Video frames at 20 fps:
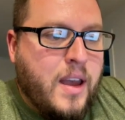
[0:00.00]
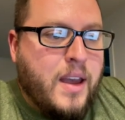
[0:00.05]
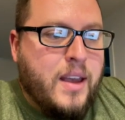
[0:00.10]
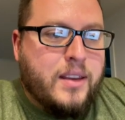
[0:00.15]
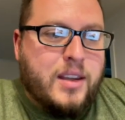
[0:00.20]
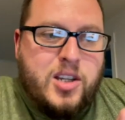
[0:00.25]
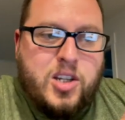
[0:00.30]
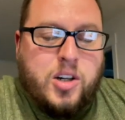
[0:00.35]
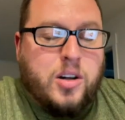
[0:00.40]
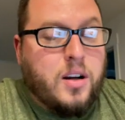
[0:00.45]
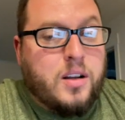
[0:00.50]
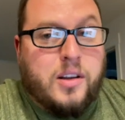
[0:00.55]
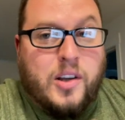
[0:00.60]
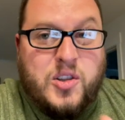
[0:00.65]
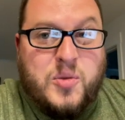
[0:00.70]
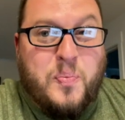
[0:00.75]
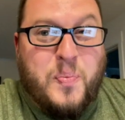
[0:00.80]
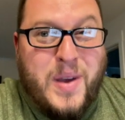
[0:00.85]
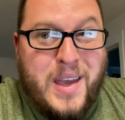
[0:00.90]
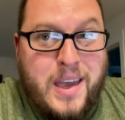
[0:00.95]
This truck looks
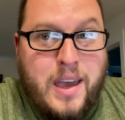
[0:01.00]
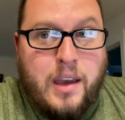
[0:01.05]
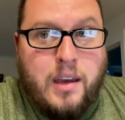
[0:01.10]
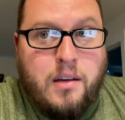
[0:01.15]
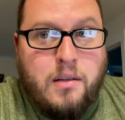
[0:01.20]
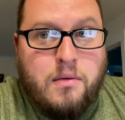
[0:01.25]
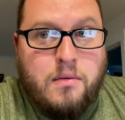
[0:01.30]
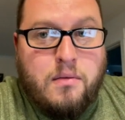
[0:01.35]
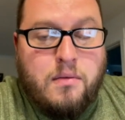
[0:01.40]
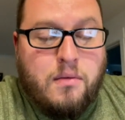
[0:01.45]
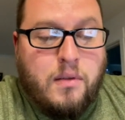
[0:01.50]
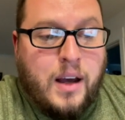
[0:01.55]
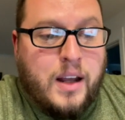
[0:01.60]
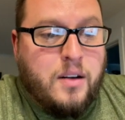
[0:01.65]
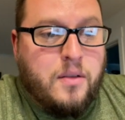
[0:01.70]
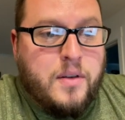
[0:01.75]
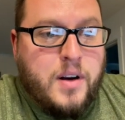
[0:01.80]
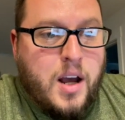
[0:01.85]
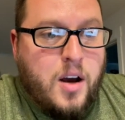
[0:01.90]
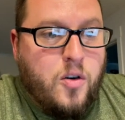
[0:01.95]
big. I
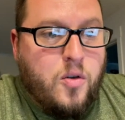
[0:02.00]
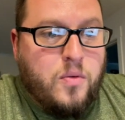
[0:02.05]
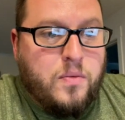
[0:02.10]
don't know